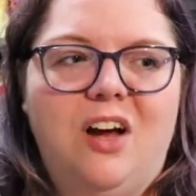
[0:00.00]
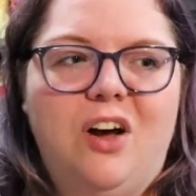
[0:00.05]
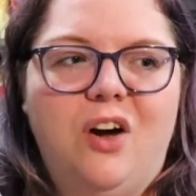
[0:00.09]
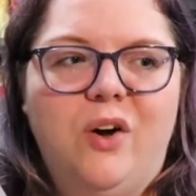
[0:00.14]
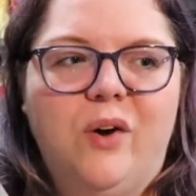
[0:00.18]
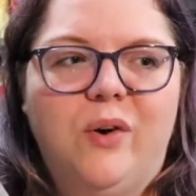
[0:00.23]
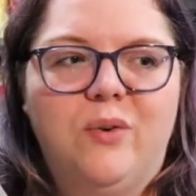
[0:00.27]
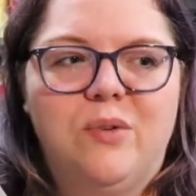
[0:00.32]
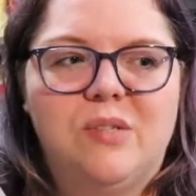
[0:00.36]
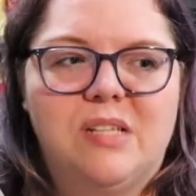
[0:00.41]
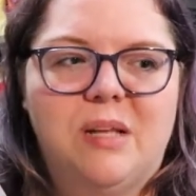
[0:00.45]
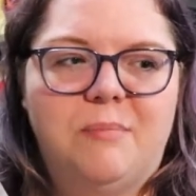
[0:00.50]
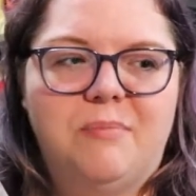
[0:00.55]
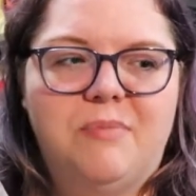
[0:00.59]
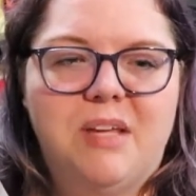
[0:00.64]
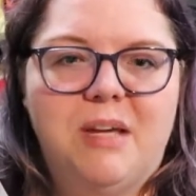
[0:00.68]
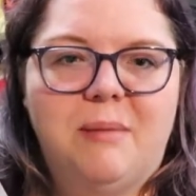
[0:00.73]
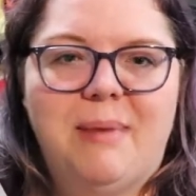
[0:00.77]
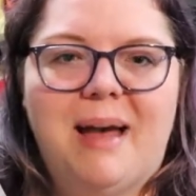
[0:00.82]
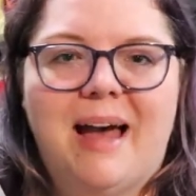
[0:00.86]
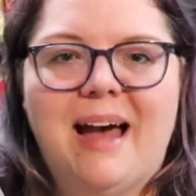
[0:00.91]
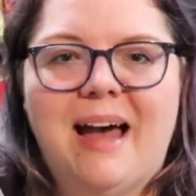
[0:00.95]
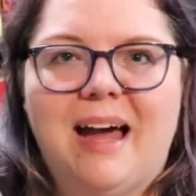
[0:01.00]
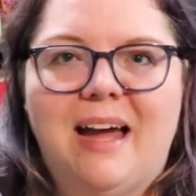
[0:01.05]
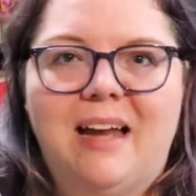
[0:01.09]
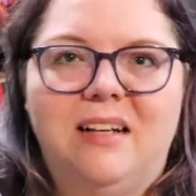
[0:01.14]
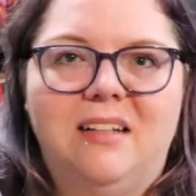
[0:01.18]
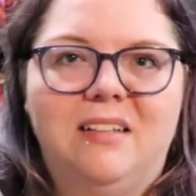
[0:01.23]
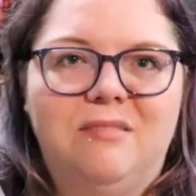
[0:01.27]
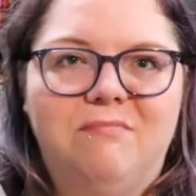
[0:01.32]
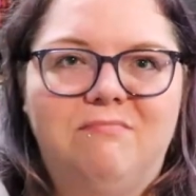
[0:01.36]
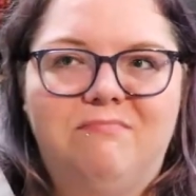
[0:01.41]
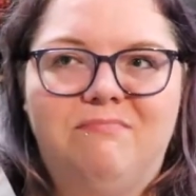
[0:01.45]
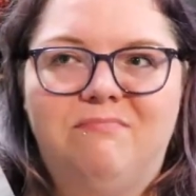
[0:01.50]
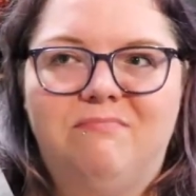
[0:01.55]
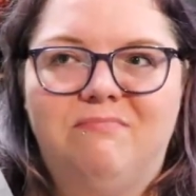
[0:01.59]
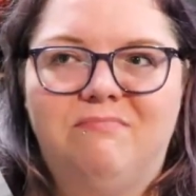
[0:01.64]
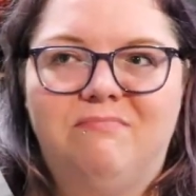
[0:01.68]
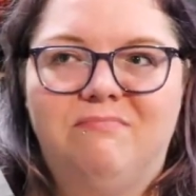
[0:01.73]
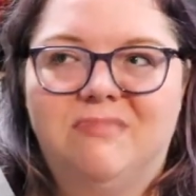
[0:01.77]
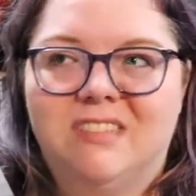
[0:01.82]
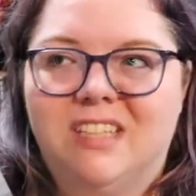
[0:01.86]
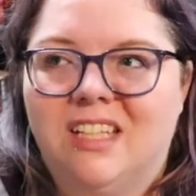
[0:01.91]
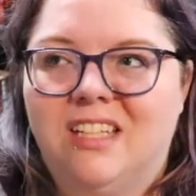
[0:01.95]
Oh, something bad.
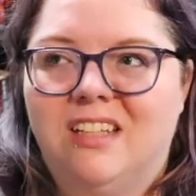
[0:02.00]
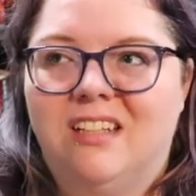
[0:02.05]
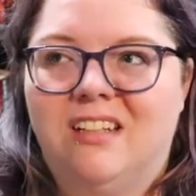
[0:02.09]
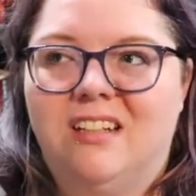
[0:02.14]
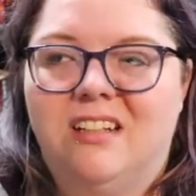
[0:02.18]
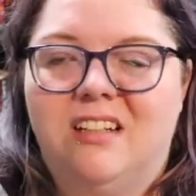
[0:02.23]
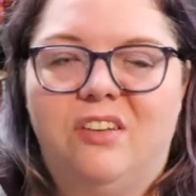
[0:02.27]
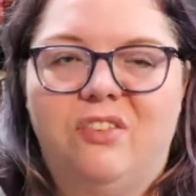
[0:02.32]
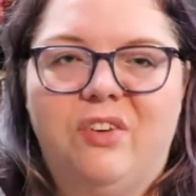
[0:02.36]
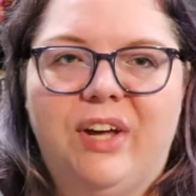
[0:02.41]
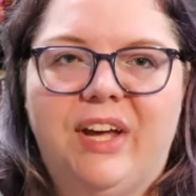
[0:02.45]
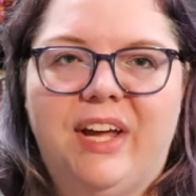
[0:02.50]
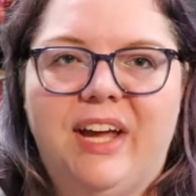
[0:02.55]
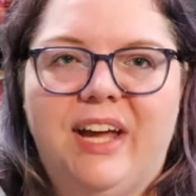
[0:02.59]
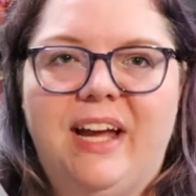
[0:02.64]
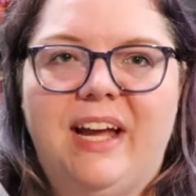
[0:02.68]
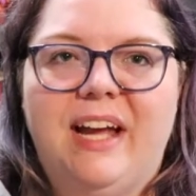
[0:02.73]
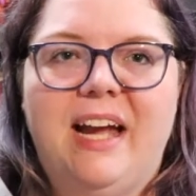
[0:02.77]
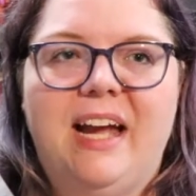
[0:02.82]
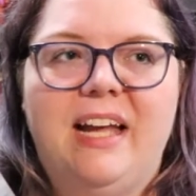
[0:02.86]
Uh, okay.